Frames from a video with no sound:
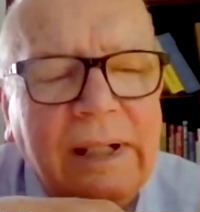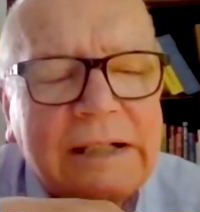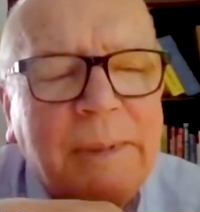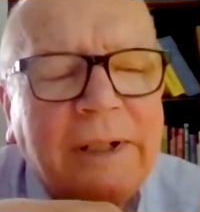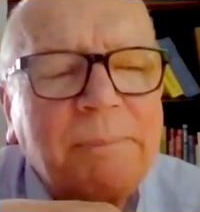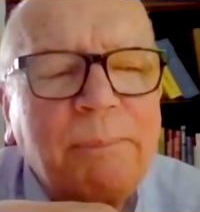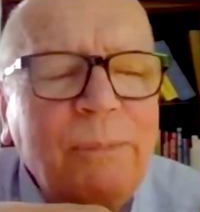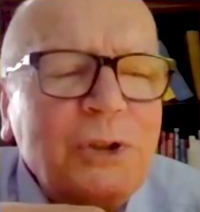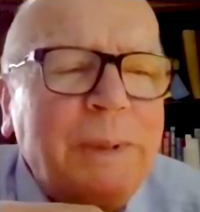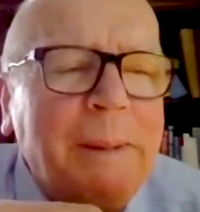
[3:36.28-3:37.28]
Yes, but
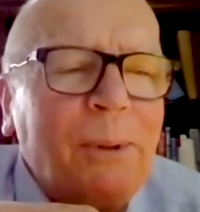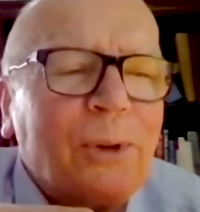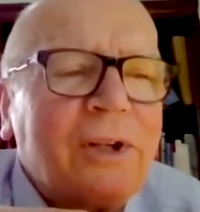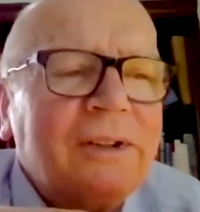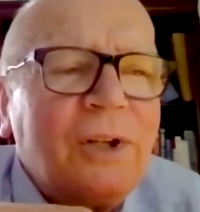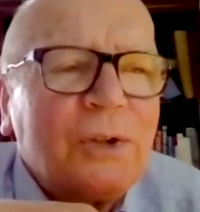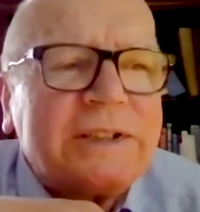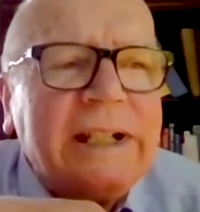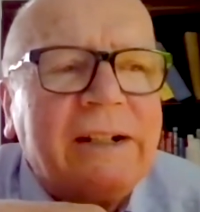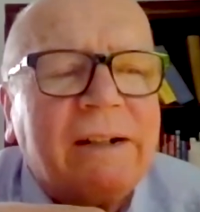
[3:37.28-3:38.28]
most people
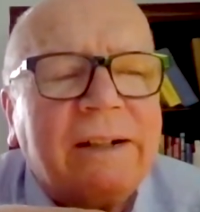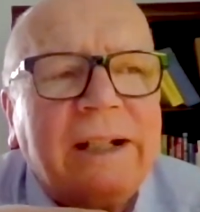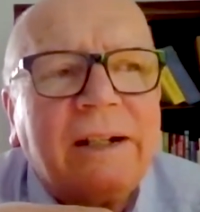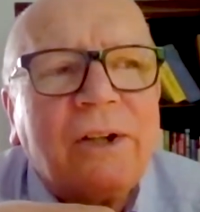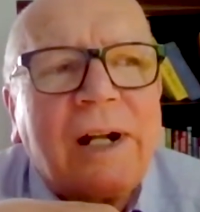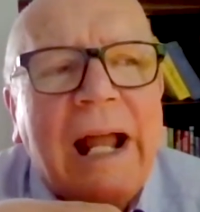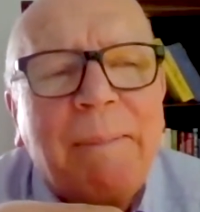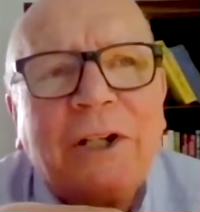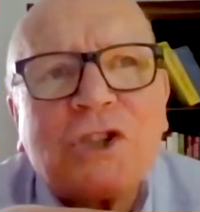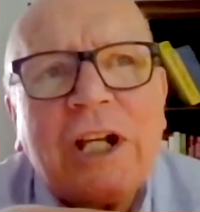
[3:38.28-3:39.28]
consider the
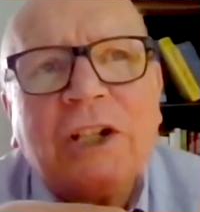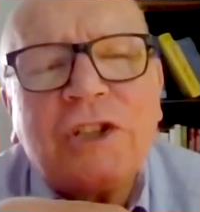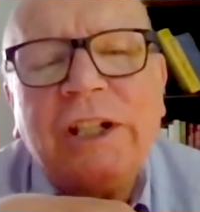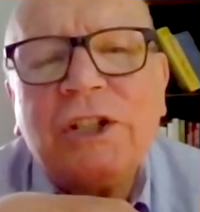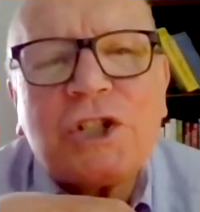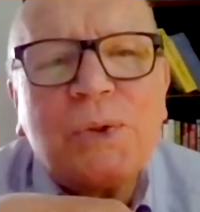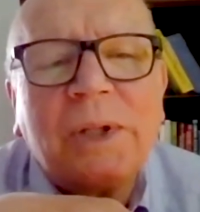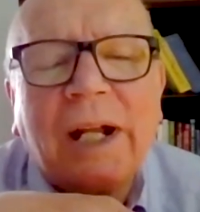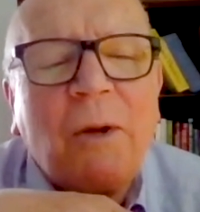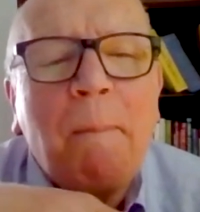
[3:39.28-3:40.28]
climate change issue
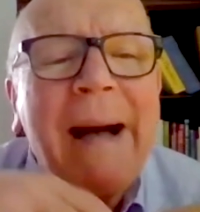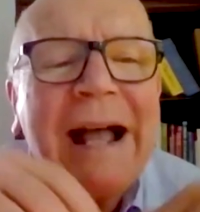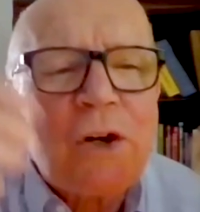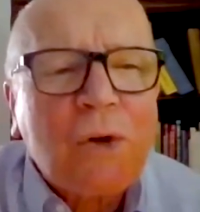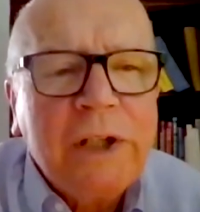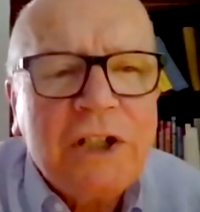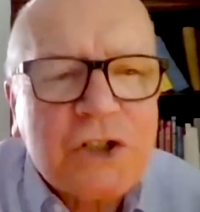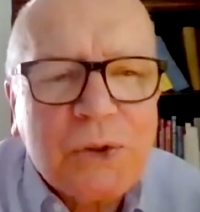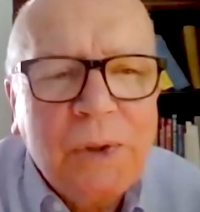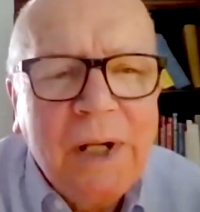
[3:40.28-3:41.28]
like a macro
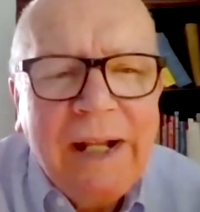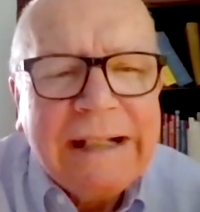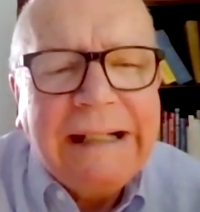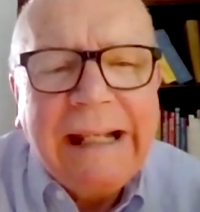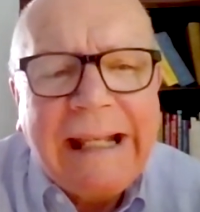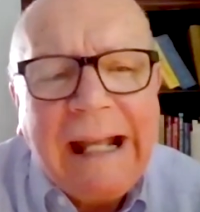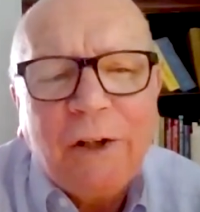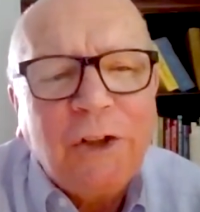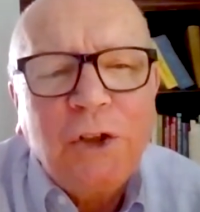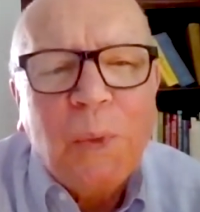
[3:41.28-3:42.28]
issue that they
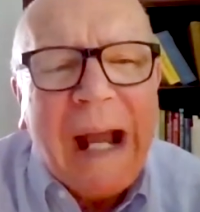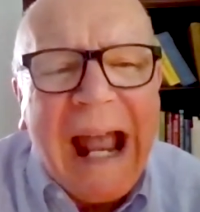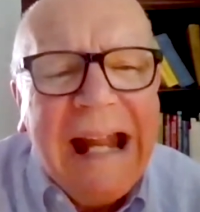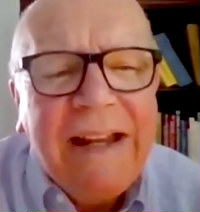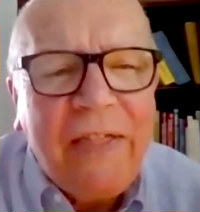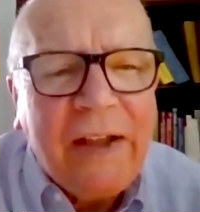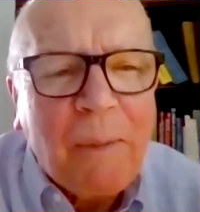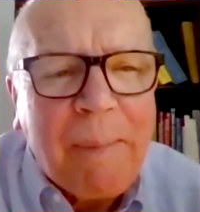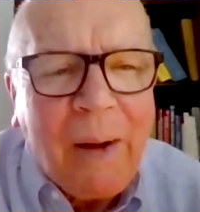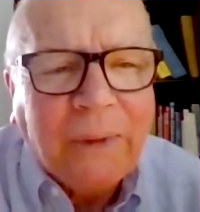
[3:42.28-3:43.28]
cannot do anything
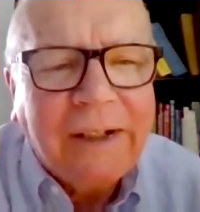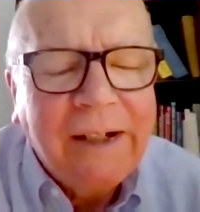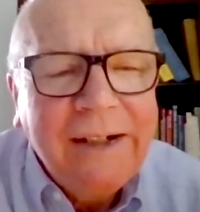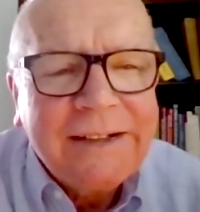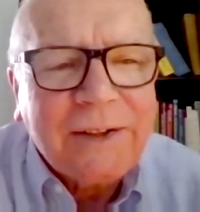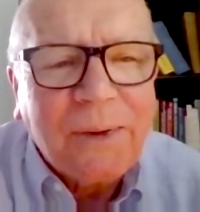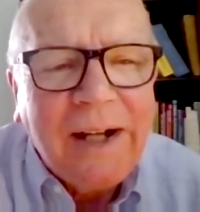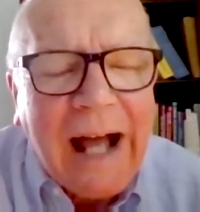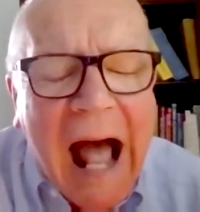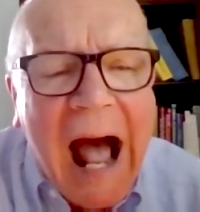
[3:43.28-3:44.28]
about.
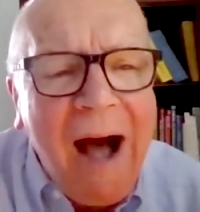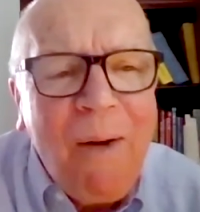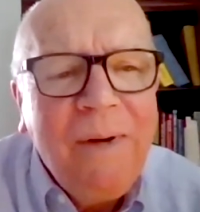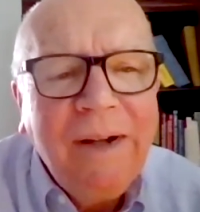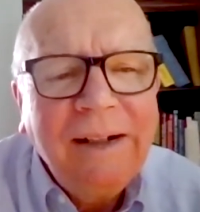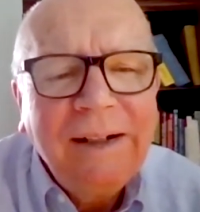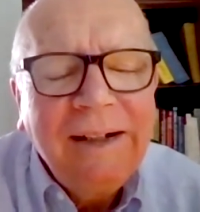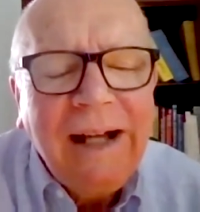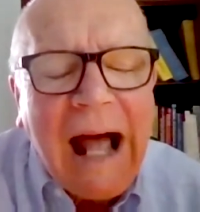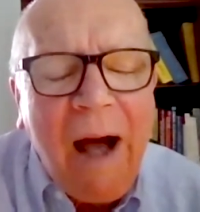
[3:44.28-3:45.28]
So how
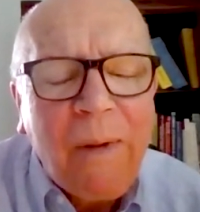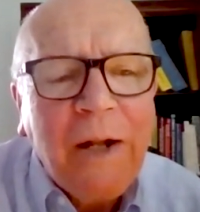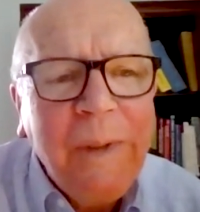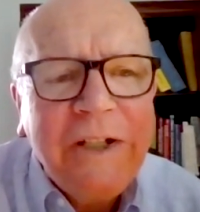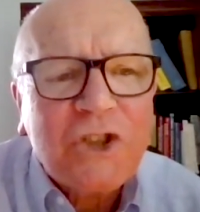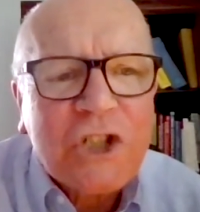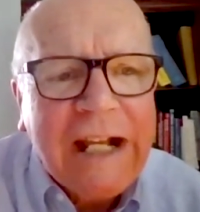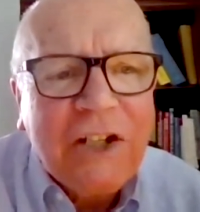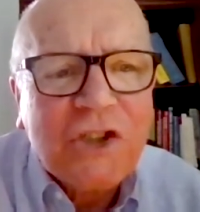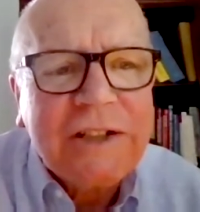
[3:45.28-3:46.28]
can we
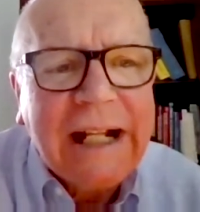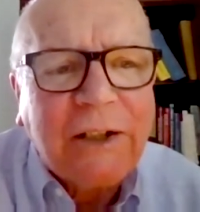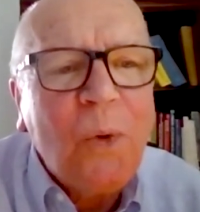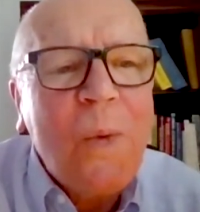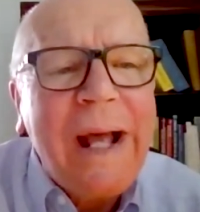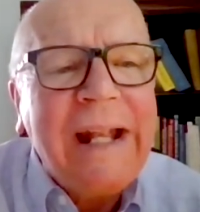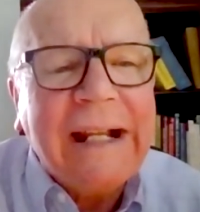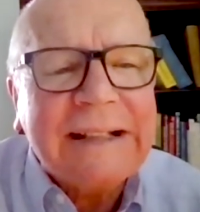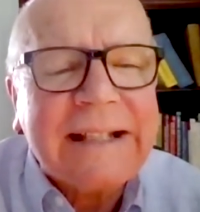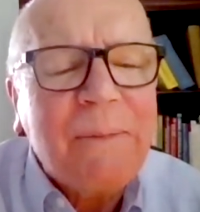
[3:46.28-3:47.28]
change that
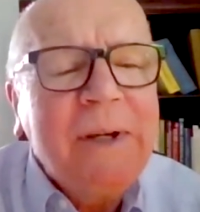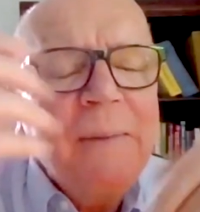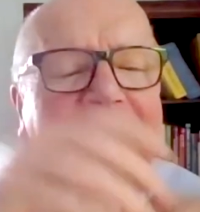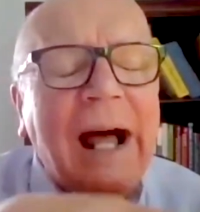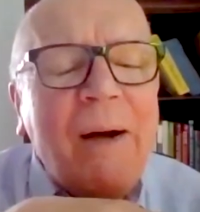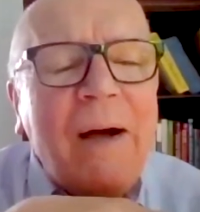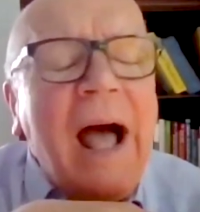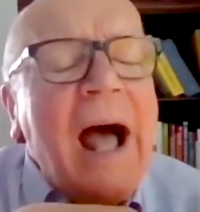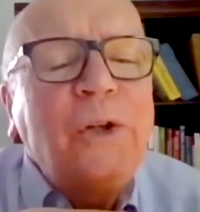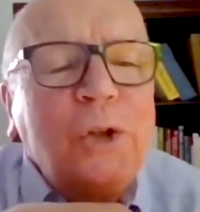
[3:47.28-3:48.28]
awareness? How
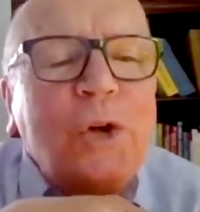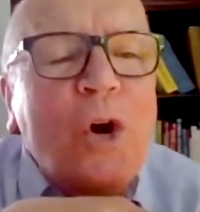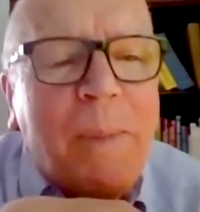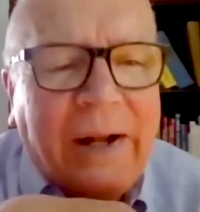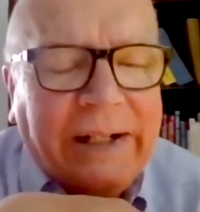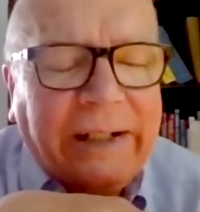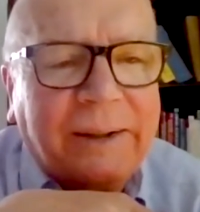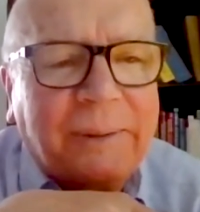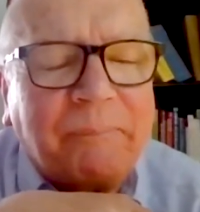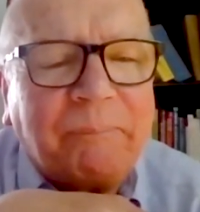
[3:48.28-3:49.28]
do you go about it?